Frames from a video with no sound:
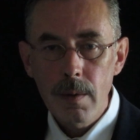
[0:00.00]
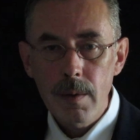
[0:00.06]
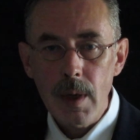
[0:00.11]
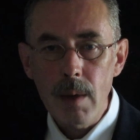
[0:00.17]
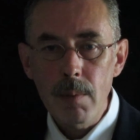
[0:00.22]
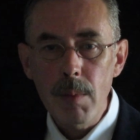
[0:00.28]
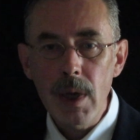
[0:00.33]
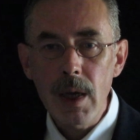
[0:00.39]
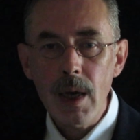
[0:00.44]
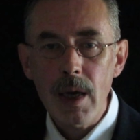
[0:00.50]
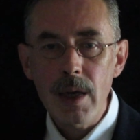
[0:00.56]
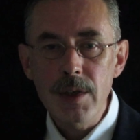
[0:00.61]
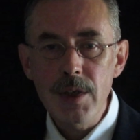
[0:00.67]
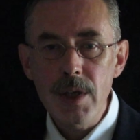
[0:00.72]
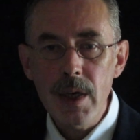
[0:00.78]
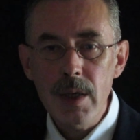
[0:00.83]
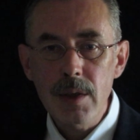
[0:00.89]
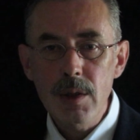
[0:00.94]
Then may I
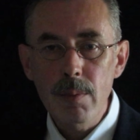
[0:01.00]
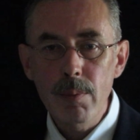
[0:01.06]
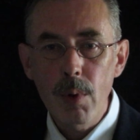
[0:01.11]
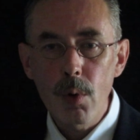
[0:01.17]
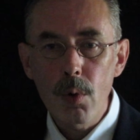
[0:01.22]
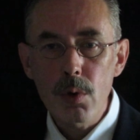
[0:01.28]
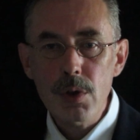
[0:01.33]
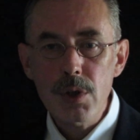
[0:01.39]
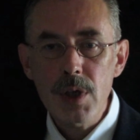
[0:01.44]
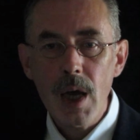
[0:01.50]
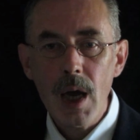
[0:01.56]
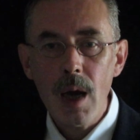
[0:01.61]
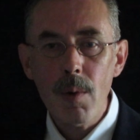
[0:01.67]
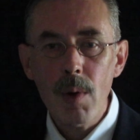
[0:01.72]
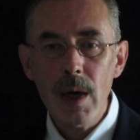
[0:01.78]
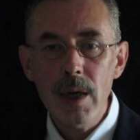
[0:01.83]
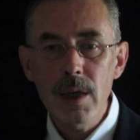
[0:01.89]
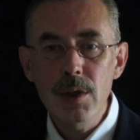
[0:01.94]
dare to boast
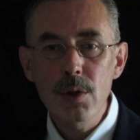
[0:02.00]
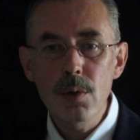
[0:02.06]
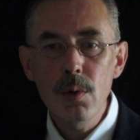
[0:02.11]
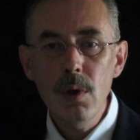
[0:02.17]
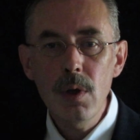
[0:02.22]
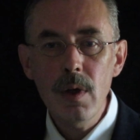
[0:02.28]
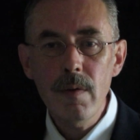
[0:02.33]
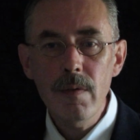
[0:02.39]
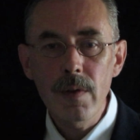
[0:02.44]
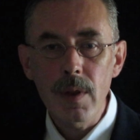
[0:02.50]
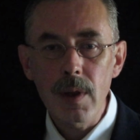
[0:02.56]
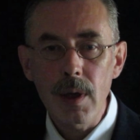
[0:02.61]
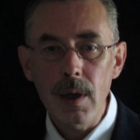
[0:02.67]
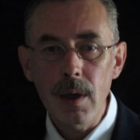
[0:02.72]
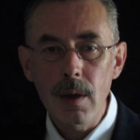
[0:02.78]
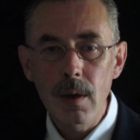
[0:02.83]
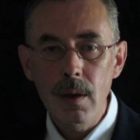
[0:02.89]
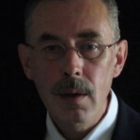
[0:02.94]
how I do love thee,